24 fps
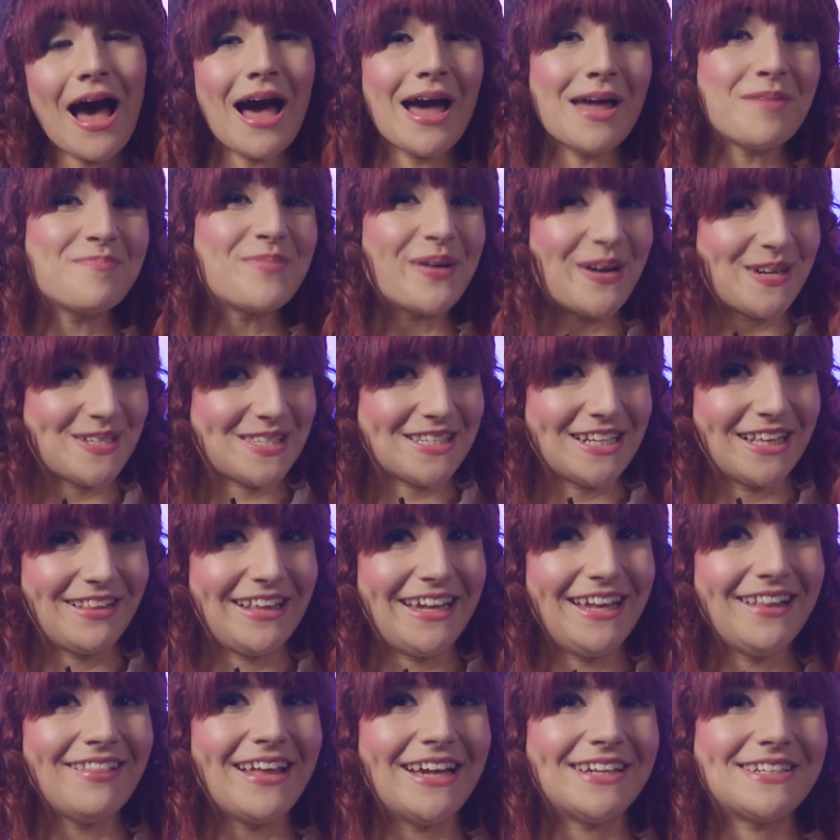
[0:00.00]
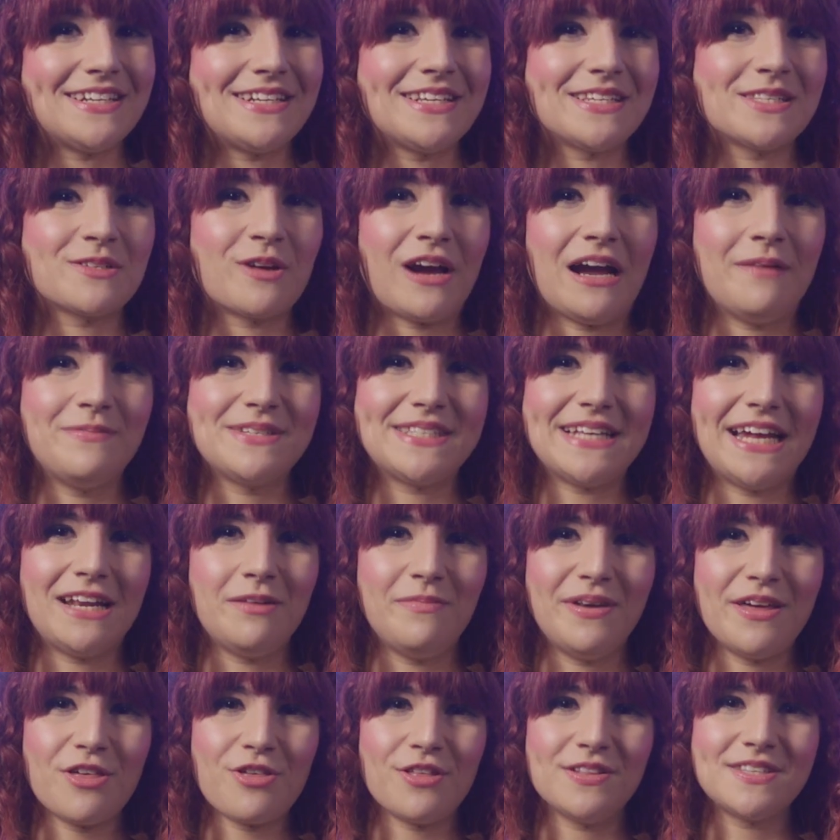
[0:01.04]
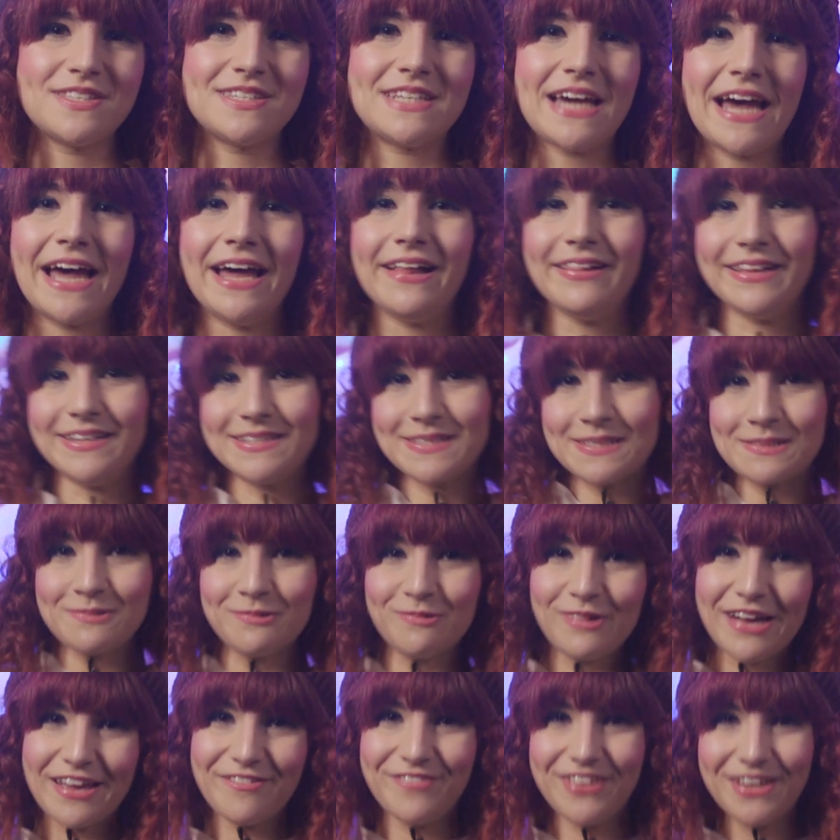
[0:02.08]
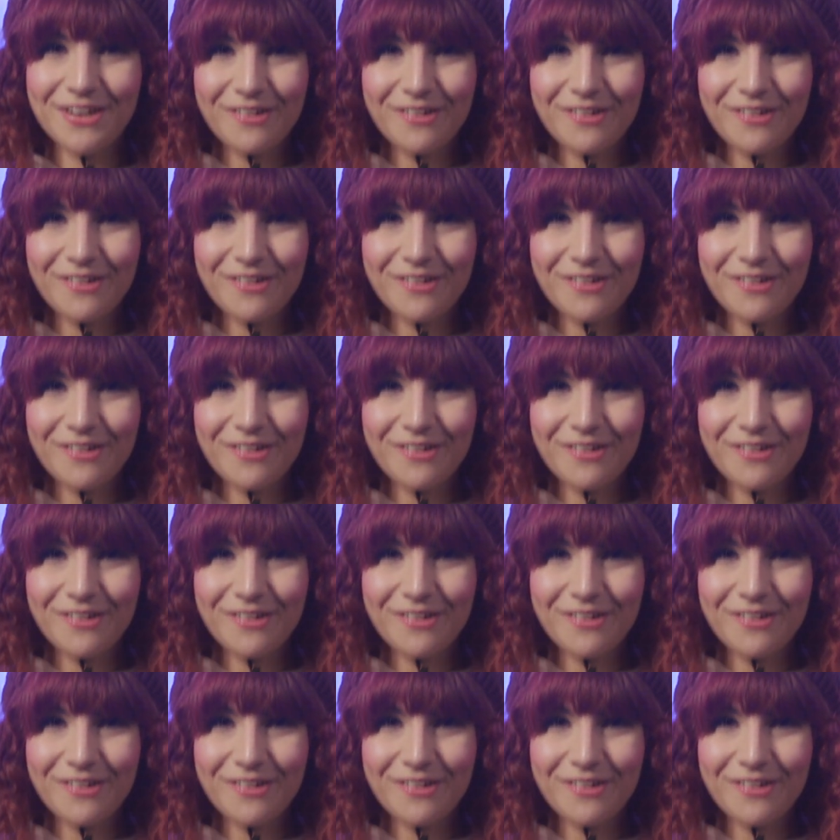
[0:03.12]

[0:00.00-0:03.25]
I personally like to describe his animation style as wavy